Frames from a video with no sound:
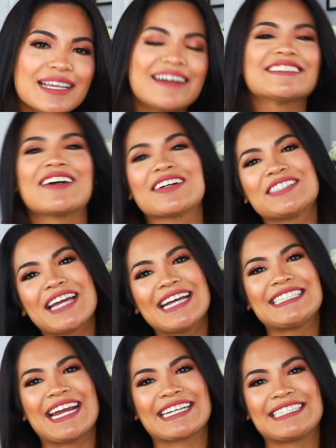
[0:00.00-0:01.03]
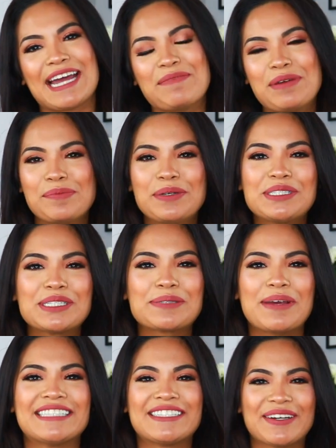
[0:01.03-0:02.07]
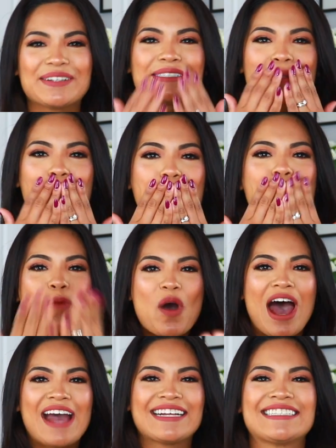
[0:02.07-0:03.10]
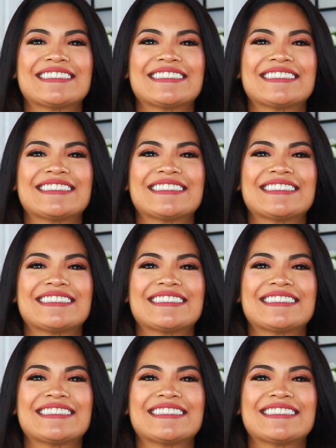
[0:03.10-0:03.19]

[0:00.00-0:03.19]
and I'll talk to you guys next time. Muchos besos. Mwah.